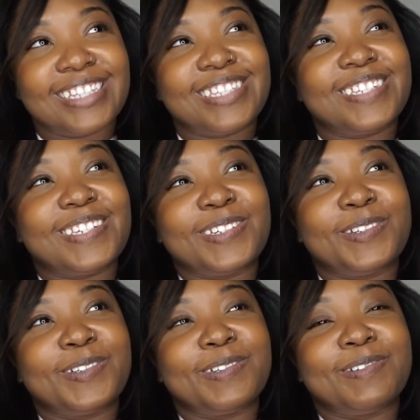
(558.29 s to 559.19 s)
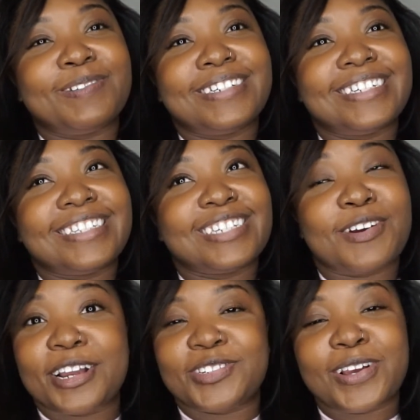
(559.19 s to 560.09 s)
to
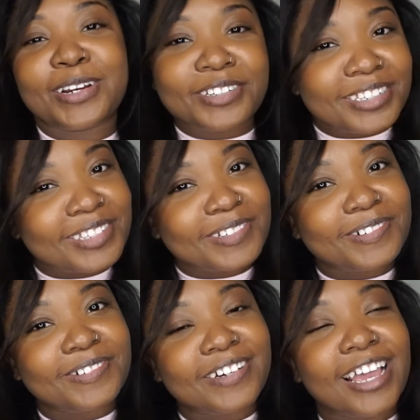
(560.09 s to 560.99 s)
graduate nursing school,